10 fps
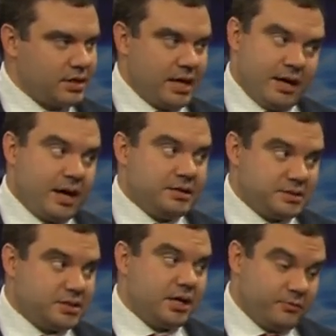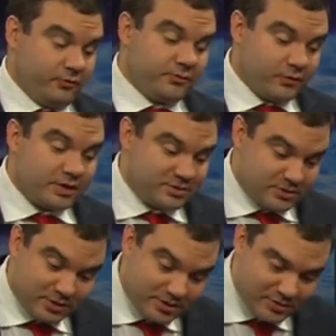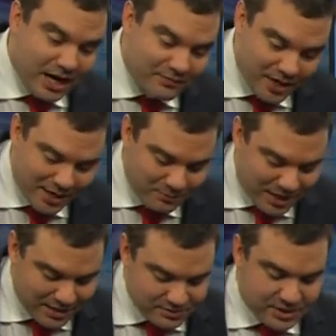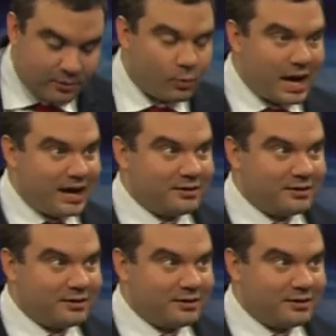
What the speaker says: Yeah, I saw it from Front Street driving on by. I was like, wow,